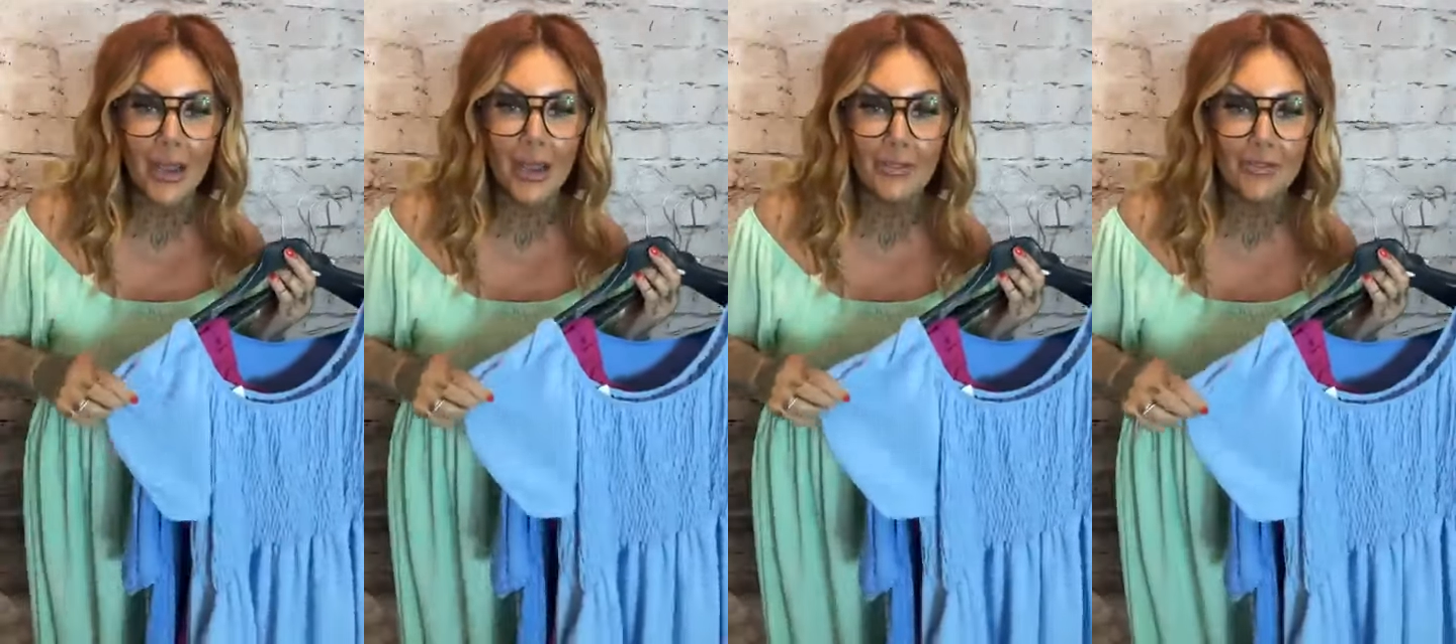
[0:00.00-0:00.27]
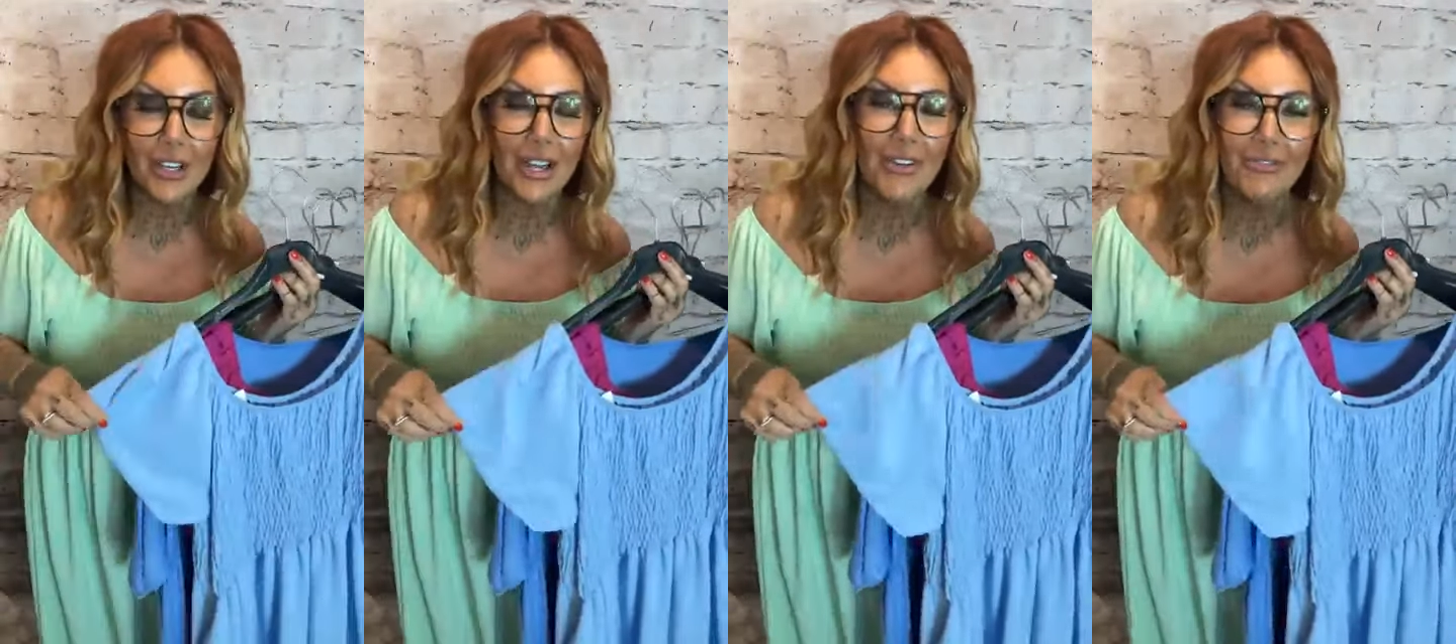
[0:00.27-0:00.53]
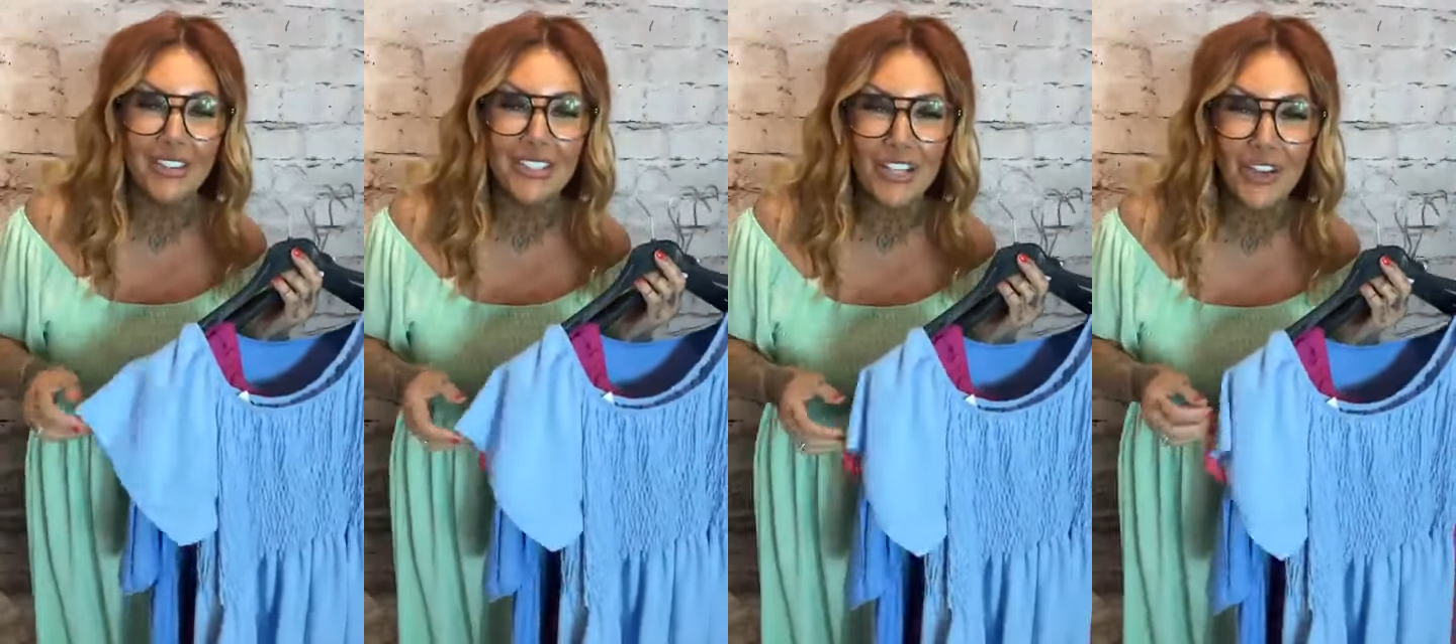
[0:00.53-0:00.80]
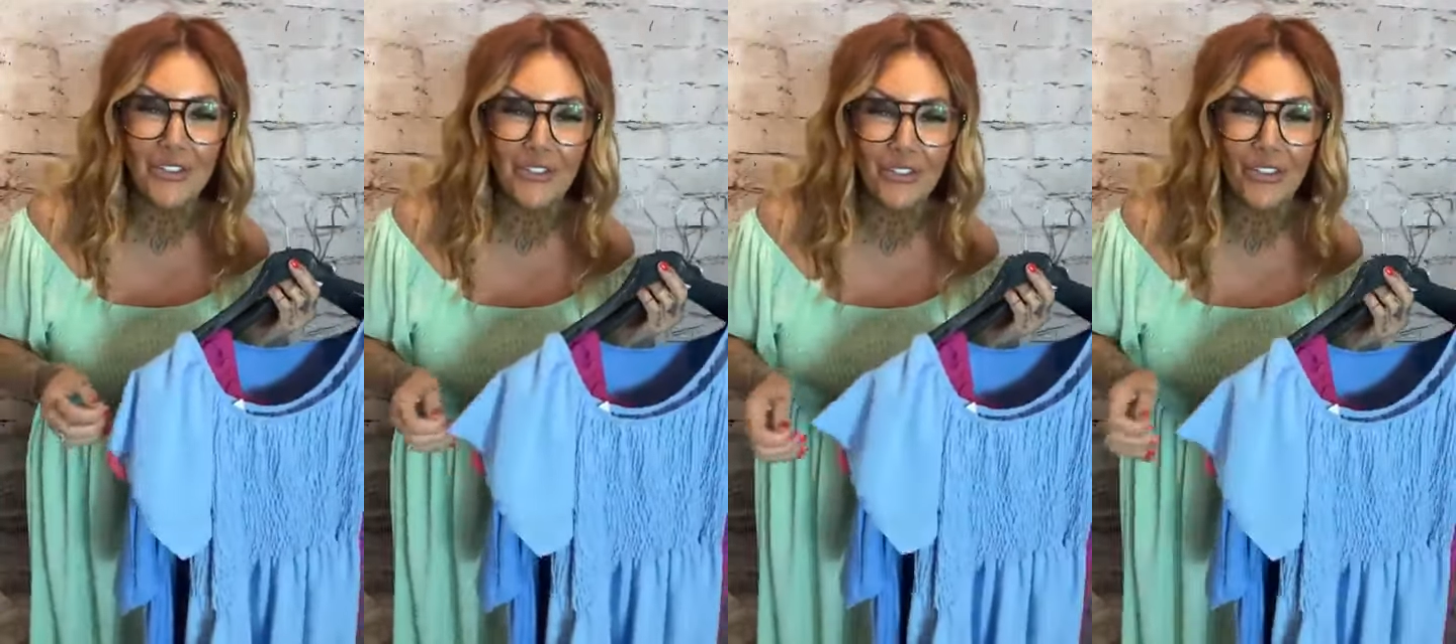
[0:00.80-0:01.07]

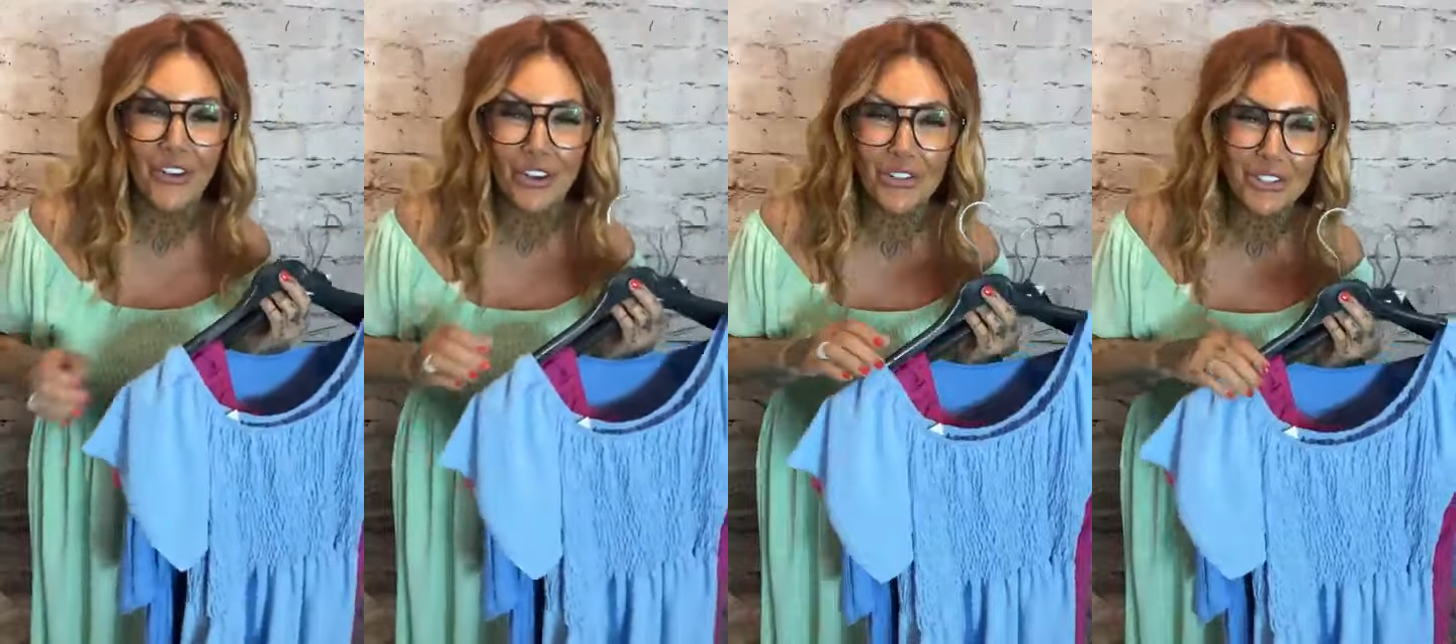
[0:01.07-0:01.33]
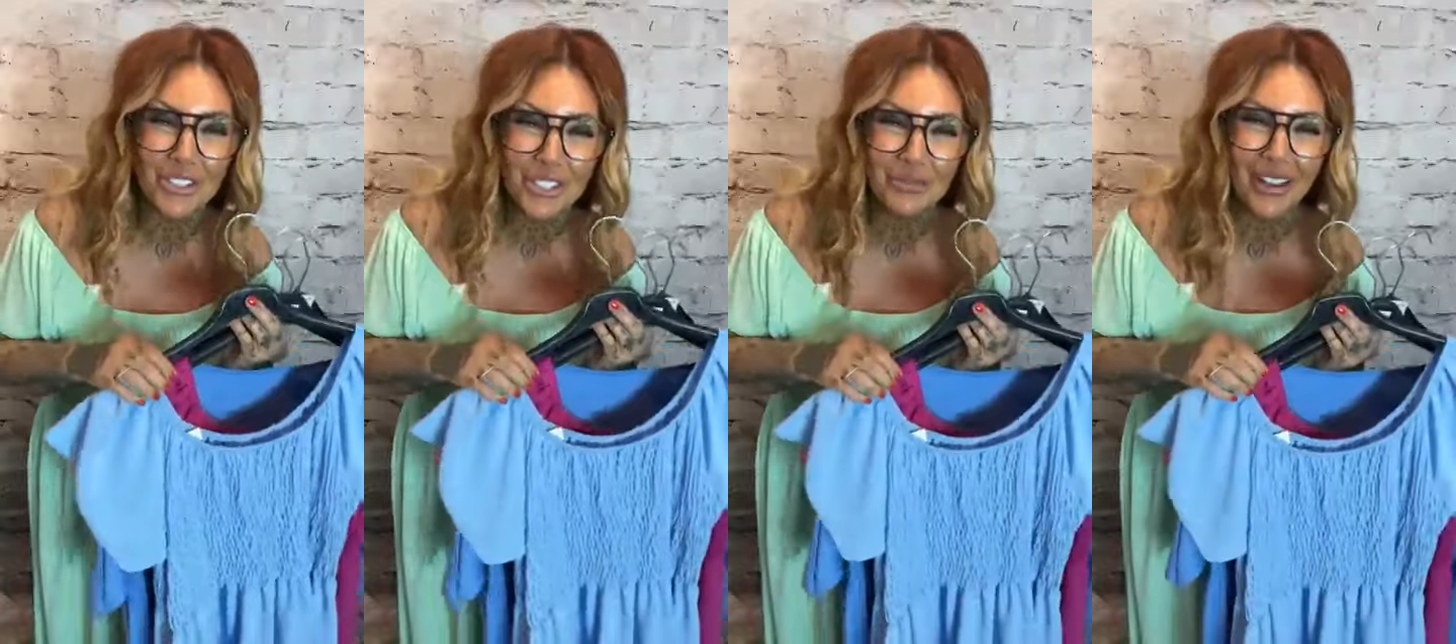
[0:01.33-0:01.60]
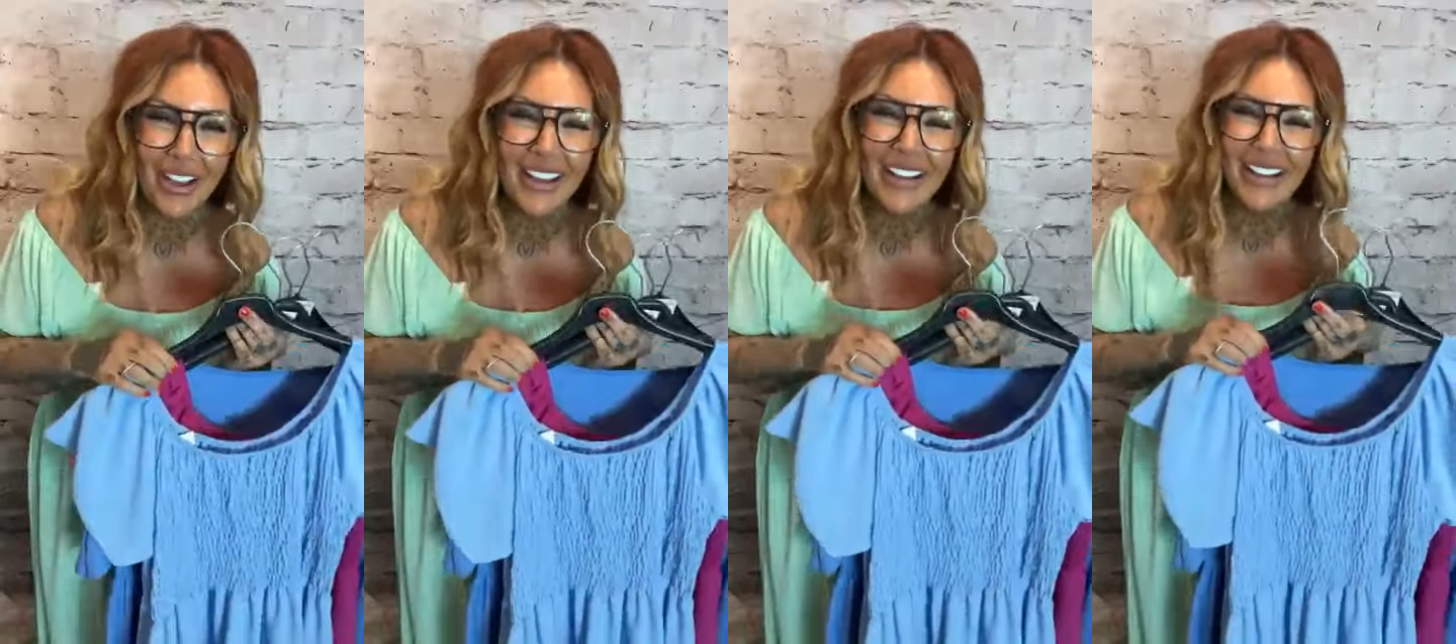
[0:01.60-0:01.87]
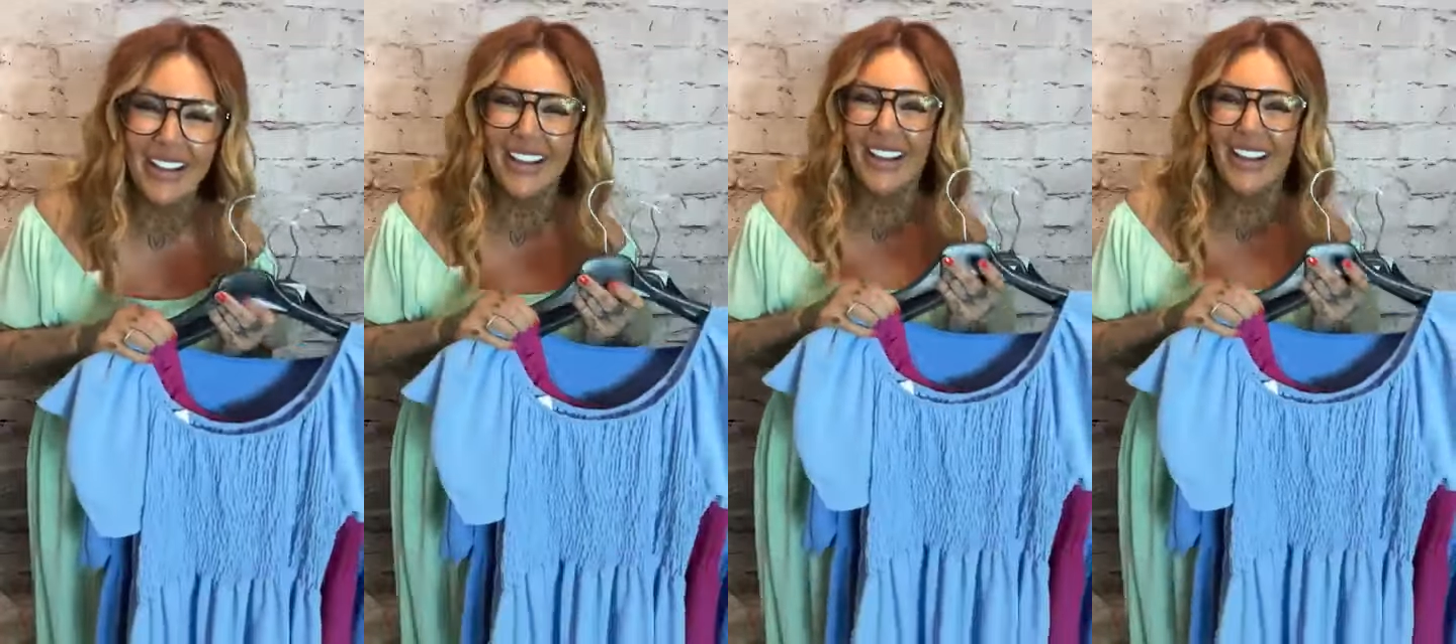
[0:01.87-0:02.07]
reserved for a customer.